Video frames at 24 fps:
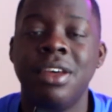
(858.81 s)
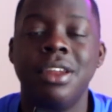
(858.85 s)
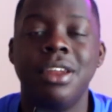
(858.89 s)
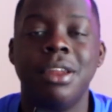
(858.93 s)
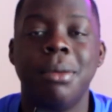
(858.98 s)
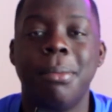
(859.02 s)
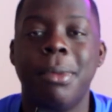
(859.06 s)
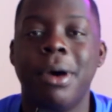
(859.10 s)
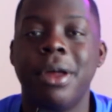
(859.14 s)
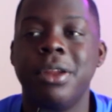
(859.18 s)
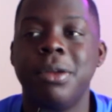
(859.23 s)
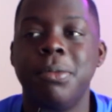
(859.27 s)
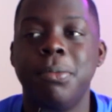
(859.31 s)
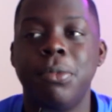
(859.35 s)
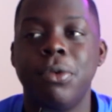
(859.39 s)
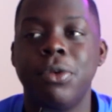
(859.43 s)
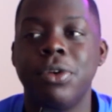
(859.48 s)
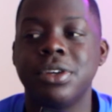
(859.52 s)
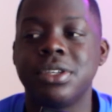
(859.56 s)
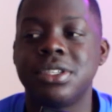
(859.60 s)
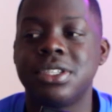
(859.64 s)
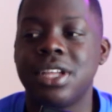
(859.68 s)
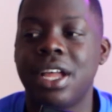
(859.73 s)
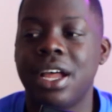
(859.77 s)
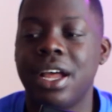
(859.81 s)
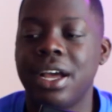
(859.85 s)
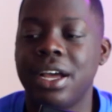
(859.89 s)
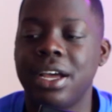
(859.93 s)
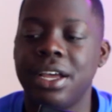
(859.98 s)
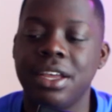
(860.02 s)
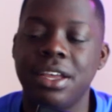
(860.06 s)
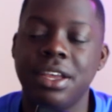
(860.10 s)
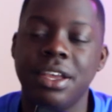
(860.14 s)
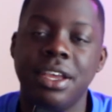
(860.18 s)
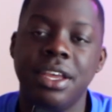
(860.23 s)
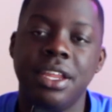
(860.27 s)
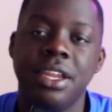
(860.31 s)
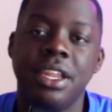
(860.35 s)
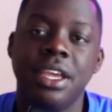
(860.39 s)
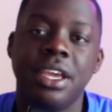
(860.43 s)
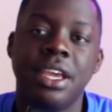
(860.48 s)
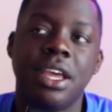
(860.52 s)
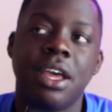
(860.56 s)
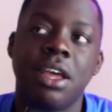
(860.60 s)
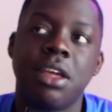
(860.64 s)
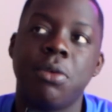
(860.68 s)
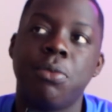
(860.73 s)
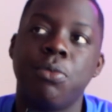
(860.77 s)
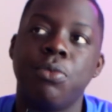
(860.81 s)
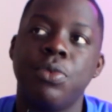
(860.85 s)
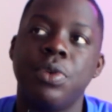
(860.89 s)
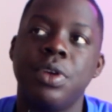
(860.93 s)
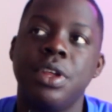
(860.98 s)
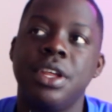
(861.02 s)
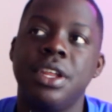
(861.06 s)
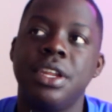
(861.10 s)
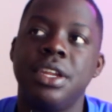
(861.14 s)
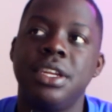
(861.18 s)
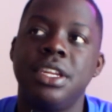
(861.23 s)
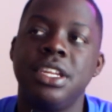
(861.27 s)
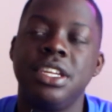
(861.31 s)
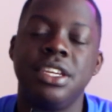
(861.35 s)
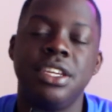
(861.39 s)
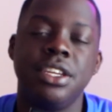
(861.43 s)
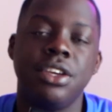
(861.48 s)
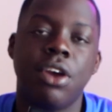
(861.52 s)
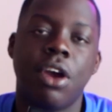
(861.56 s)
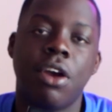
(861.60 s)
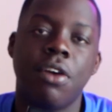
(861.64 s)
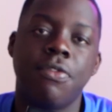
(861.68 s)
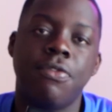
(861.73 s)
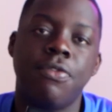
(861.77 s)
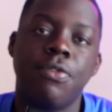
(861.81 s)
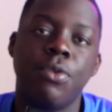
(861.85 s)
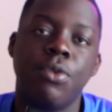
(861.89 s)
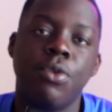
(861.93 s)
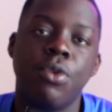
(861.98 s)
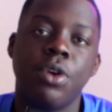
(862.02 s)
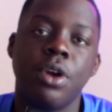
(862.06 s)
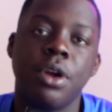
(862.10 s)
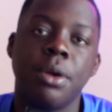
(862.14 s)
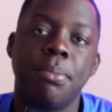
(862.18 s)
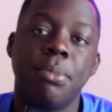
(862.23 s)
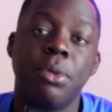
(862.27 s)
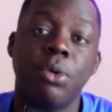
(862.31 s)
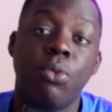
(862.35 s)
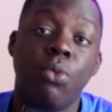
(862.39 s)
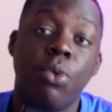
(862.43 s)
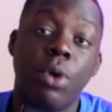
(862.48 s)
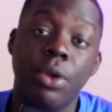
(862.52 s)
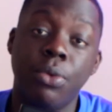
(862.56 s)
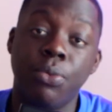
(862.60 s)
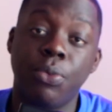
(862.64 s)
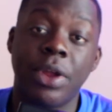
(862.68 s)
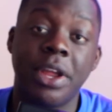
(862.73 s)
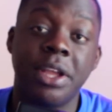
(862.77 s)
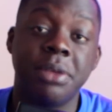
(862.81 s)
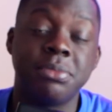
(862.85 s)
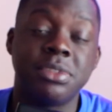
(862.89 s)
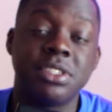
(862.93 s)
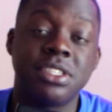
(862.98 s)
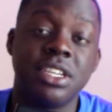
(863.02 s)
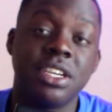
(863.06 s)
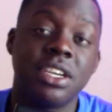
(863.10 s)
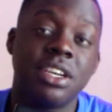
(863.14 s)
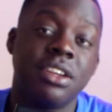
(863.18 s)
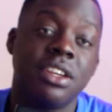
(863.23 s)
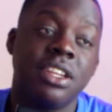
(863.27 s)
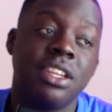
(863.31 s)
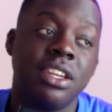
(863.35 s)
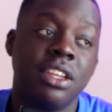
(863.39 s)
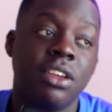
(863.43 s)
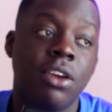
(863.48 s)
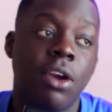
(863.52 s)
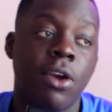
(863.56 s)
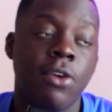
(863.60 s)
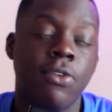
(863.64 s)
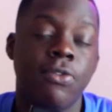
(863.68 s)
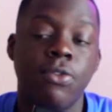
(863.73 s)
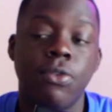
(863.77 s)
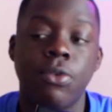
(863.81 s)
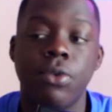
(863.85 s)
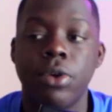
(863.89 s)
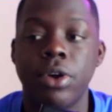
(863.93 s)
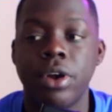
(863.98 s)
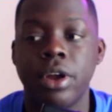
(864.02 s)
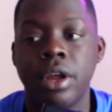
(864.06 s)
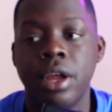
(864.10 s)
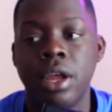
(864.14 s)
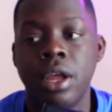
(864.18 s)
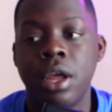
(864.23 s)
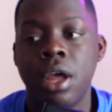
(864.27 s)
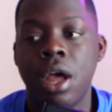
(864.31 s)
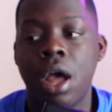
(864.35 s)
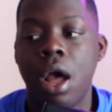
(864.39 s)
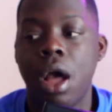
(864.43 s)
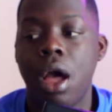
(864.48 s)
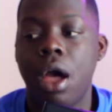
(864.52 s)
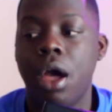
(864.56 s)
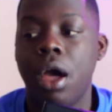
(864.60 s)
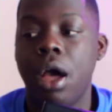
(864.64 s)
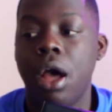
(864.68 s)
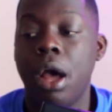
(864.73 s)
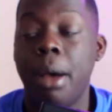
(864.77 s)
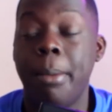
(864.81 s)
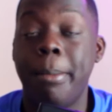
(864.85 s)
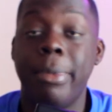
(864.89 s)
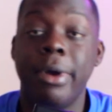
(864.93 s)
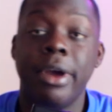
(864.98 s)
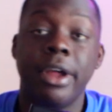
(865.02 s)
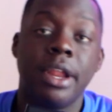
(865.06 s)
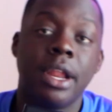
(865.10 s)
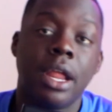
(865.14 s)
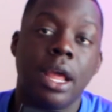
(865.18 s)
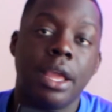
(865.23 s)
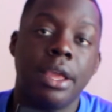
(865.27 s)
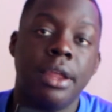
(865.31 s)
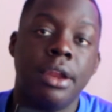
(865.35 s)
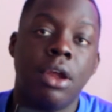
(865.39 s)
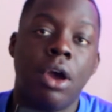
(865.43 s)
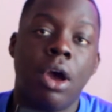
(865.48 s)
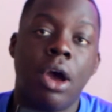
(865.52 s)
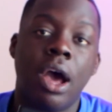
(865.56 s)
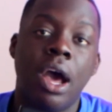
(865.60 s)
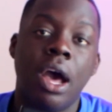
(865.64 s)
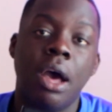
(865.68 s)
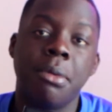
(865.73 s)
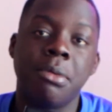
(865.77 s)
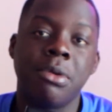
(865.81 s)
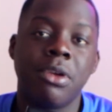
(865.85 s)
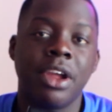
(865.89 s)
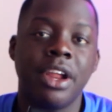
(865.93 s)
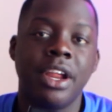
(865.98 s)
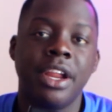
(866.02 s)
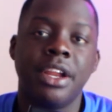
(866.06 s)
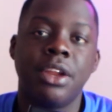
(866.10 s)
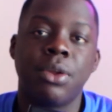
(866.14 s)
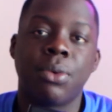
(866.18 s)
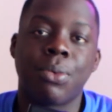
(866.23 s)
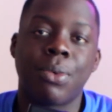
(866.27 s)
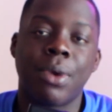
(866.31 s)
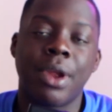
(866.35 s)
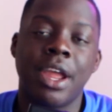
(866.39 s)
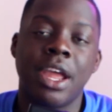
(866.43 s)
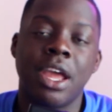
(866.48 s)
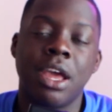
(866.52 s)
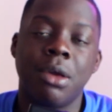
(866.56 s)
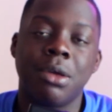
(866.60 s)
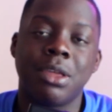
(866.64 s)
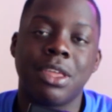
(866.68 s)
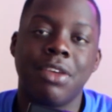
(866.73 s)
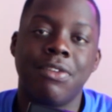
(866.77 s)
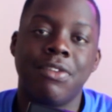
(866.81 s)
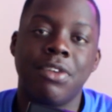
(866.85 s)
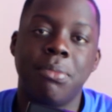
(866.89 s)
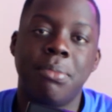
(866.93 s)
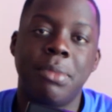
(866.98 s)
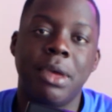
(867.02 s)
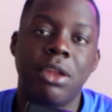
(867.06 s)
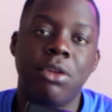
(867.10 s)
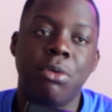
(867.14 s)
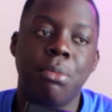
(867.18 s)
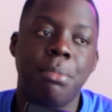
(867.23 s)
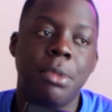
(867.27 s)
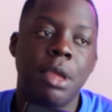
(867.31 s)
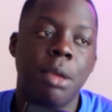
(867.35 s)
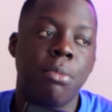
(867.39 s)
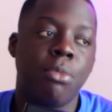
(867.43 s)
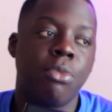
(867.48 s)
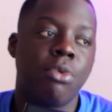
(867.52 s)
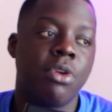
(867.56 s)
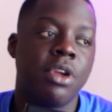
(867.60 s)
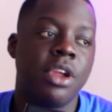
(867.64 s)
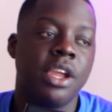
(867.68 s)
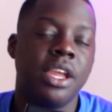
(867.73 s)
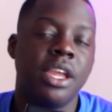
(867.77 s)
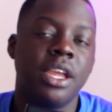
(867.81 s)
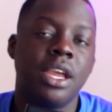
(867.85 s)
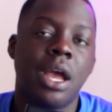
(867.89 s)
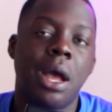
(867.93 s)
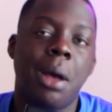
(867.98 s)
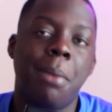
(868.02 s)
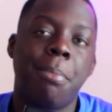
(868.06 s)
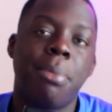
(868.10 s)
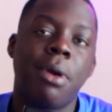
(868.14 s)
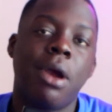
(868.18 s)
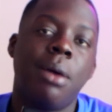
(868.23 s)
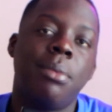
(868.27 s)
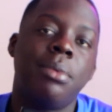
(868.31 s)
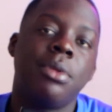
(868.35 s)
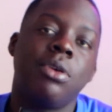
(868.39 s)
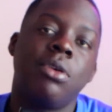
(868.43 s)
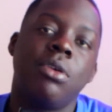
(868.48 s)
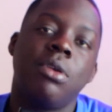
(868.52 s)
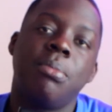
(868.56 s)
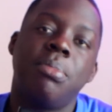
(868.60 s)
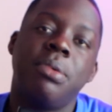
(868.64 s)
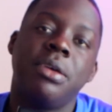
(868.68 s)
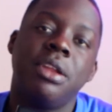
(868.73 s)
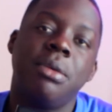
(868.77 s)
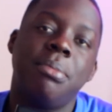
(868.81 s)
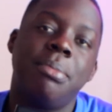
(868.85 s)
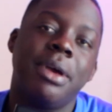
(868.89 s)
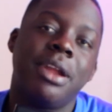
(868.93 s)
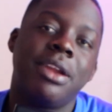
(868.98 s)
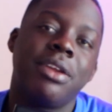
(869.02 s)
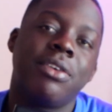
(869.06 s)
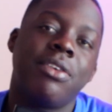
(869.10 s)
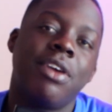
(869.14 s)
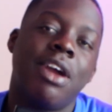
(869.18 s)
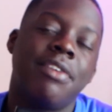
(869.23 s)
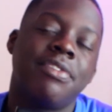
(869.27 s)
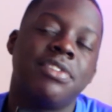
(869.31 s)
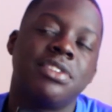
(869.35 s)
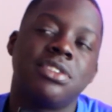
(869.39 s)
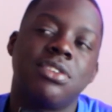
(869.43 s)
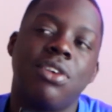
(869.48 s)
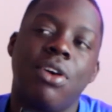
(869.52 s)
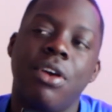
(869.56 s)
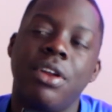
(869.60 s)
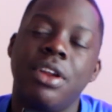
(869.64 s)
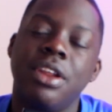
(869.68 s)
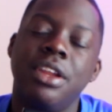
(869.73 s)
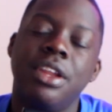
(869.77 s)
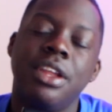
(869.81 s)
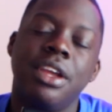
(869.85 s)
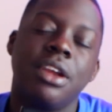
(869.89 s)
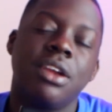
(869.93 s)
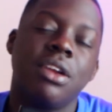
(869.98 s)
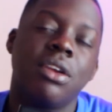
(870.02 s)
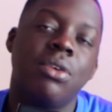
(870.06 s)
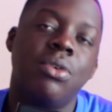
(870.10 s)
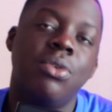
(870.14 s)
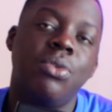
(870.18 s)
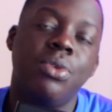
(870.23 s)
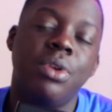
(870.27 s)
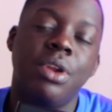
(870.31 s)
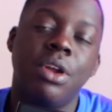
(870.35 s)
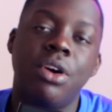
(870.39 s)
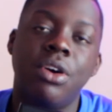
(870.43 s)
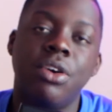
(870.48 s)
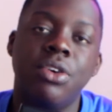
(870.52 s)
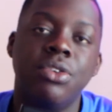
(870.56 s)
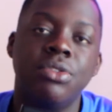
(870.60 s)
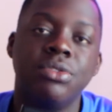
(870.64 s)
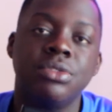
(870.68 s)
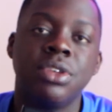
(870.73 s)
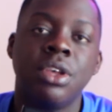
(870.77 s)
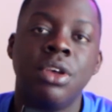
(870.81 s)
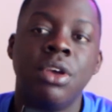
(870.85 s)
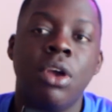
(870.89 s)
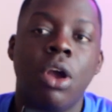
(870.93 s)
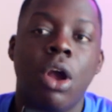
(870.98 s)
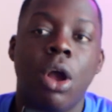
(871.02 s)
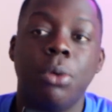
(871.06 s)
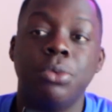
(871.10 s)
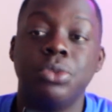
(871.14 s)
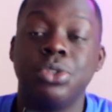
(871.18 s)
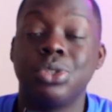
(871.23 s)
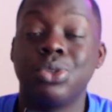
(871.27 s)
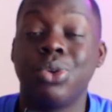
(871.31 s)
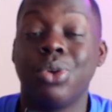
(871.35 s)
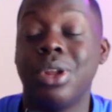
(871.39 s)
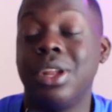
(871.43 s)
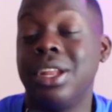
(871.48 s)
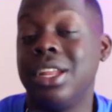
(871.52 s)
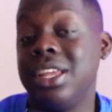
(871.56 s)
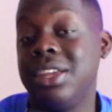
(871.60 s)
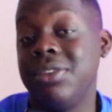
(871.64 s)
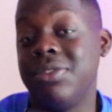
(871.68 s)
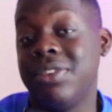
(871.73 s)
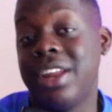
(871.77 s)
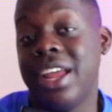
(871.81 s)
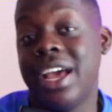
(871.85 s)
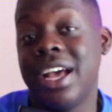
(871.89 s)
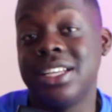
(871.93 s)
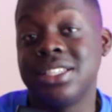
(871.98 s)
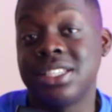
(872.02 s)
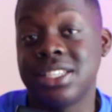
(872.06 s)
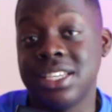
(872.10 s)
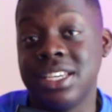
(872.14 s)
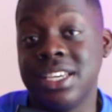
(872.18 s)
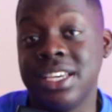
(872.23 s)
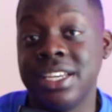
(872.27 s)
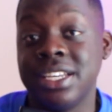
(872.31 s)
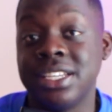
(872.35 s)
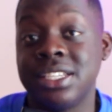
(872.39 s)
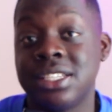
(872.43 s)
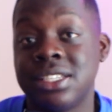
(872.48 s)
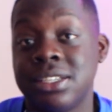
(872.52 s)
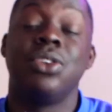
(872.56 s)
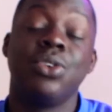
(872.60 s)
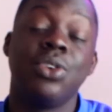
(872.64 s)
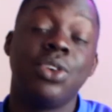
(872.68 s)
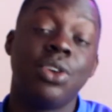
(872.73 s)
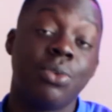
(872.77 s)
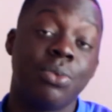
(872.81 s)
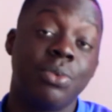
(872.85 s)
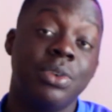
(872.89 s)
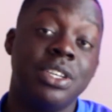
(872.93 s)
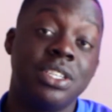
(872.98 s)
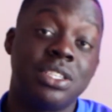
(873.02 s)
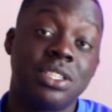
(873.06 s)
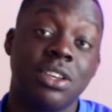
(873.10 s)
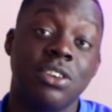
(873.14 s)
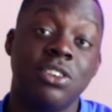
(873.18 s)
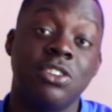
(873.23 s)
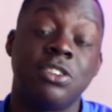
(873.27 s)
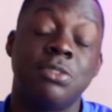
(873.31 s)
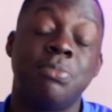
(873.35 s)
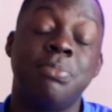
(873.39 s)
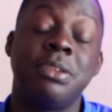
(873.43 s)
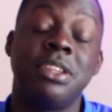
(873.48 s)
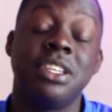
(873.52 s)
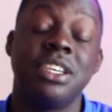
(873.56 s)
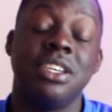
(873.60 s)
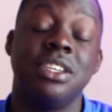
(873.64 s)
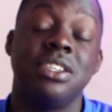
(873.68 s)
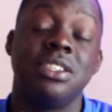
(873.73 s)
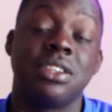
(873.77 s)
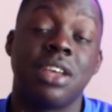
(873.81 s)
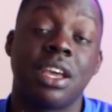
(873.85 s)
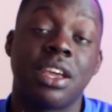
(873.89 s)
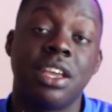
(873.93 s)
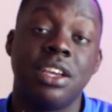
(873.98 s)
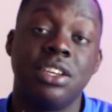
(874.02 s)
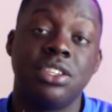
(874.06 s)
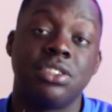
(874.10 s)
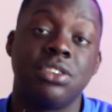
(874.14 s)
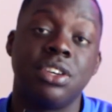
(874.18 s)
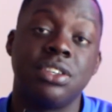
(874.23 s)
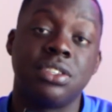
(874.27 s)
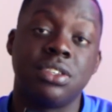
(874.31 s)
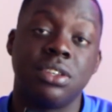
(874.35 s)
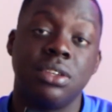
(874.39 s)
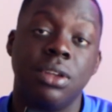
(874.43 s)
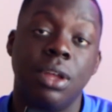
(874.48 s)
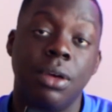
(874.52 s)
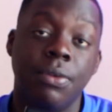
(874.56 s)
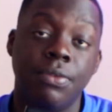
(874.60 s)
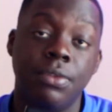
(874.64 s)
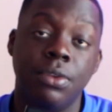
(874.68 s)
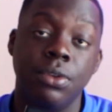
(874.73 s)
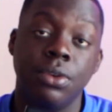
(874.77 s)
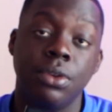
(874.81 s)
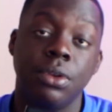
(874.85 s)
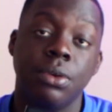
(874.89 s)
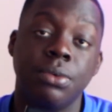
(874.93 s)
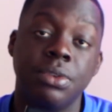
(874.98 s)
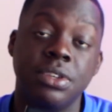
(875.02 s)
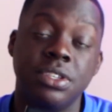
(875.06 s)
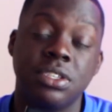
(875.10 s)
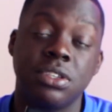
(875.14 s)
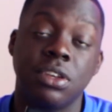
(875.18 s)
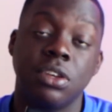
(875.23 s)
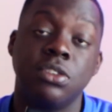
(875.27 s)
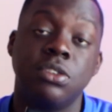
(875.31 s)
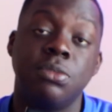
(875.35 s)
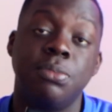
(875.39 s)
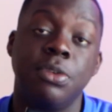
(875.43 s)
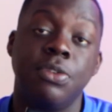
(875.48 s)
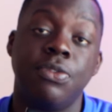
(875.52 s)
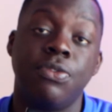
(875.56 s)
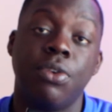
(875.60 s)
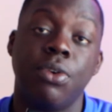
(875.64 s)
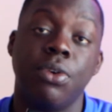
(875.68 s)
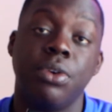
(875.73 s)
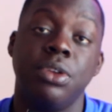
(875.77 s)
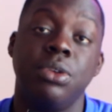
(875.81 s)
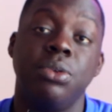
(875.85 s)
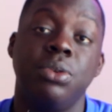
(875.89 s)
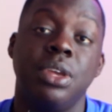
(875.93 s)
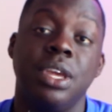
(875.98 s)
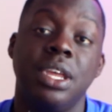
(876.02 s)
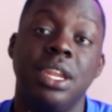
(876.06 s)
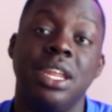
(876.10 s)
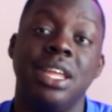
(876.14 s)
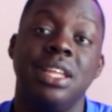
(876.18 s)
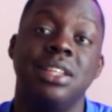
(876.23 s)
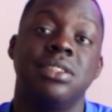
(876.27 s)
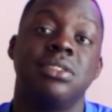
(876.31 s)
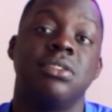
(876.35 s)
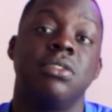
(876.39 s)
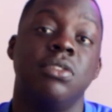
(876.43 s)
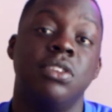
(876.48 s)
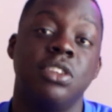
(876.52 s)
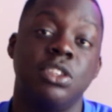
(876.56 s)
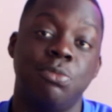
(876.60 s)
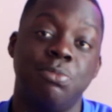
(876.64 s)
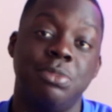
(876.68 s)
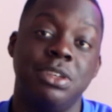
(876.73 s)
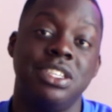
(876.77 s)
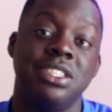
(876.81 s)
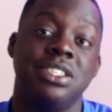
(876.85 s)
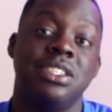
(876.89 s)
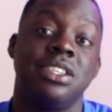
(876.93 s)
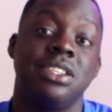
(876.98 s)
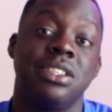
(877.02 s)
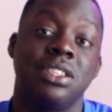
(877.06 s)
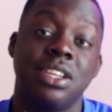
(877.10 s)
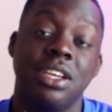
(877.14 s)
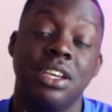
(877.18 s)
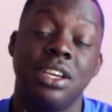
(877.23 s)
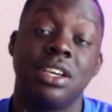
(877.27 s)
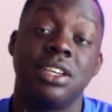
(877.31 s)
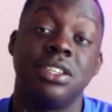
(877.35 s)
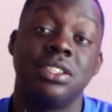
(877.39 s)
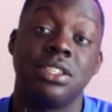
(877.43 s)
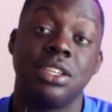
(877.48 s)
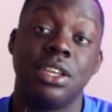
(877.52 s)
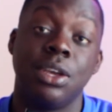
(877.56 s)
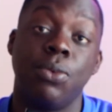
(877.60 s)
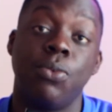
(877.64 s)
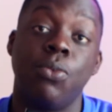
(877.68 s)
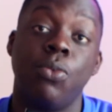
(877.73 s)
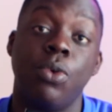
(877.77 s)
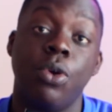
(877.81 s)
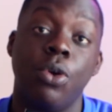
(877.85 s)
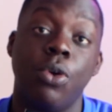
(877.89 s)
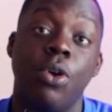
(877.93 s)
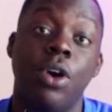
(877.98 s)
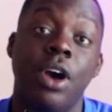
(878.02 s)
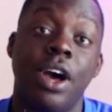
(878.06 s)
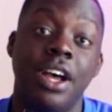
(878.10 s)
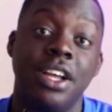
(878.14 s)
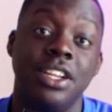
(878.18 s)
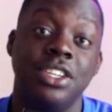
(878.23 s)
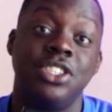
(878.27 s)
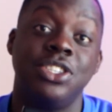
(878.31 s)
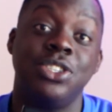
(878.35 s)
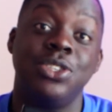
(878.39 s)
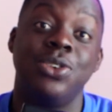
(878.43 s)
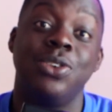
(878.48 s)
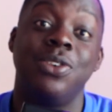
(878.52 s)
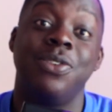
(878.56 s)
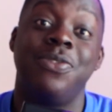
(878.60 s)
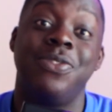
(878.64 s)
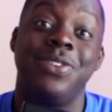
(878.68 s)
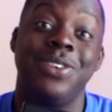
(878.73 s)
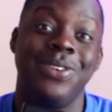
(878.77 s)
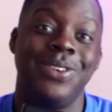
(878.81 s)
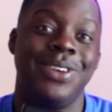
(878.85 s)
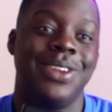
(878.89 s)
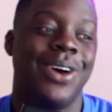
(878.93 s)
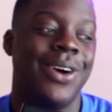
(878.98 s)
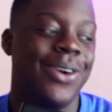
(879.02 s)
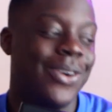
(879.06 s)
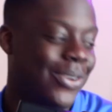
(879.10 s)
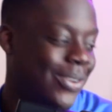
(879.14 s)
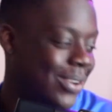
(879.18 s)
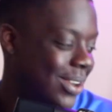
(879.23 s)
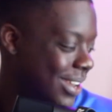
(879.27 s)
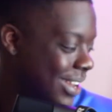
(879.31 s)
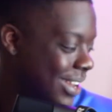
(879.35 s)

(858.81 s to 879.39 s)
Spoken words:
The motherboard is not good. They come with DDR4, but one RAM stick of DDR4. But you know, I upgraded the RAM, give it better memory. I'm probably gonna put a better graphics card in there. Who knows? I'm just gonna leave it as is. Do your research, please. I can't stress enough. Do your research before you get into this PC thing, because it will hunt you if you don't.